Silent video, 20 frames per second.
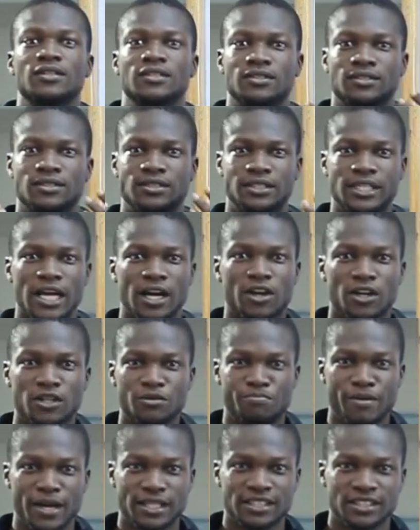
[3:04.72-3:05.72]

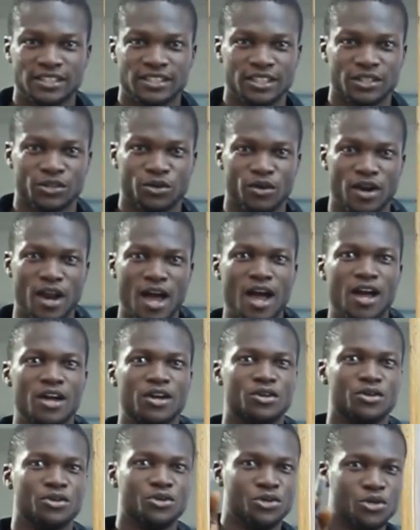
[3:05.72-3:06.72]
second person
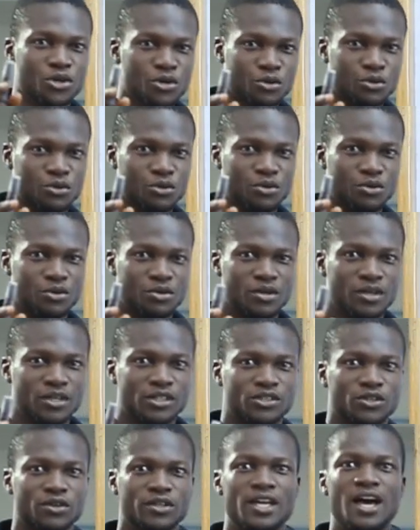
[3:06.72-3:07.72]
singular, you.
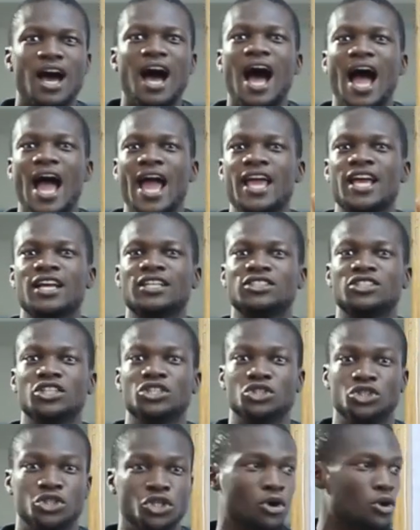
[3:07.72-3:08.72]
So the I is the
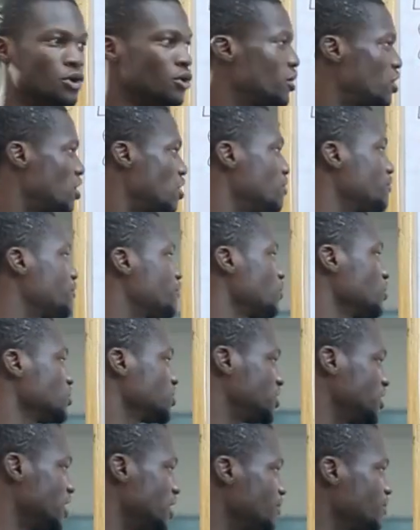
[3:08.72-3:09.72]
je, en
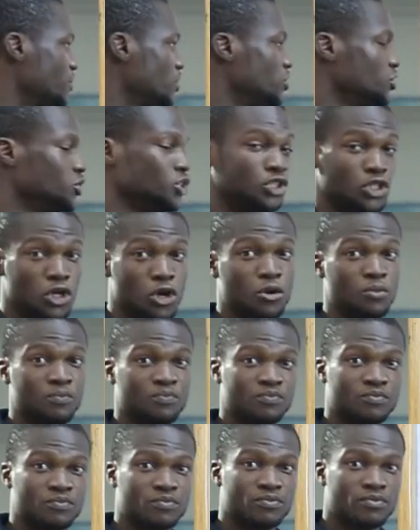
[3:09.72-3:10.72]
français,
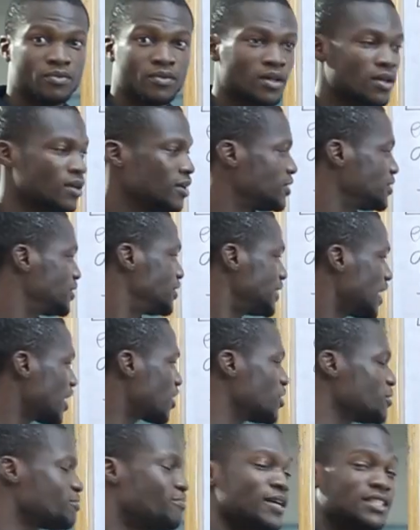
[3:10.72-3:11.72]
je.
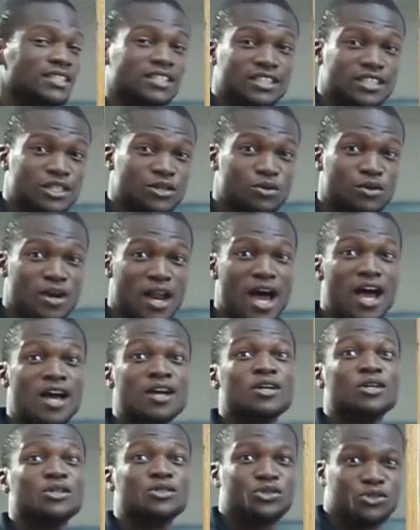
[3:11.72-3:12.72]
Second person
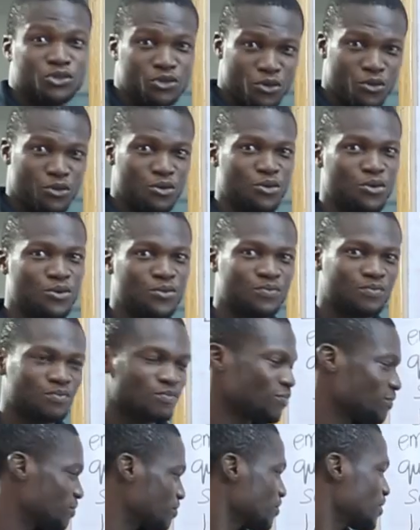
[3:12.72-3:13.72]
singular,
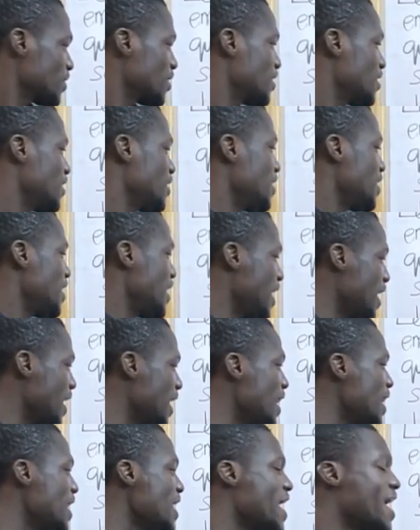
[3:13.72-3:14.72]
tu.
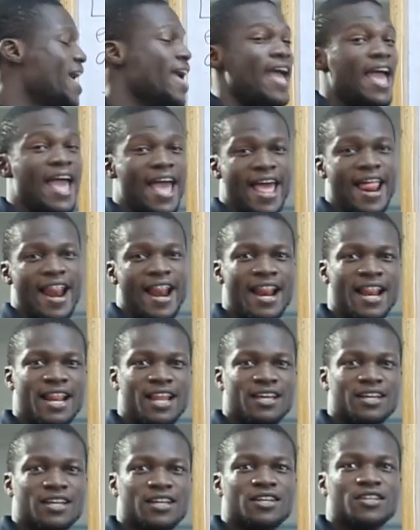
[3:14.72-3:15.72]
Il et
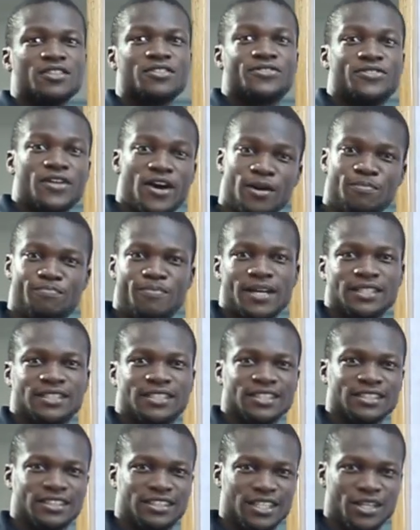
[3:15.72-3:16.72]
elle, third
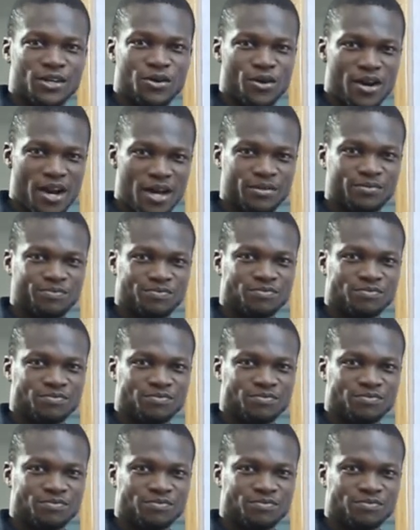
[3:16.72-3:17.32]
person singular.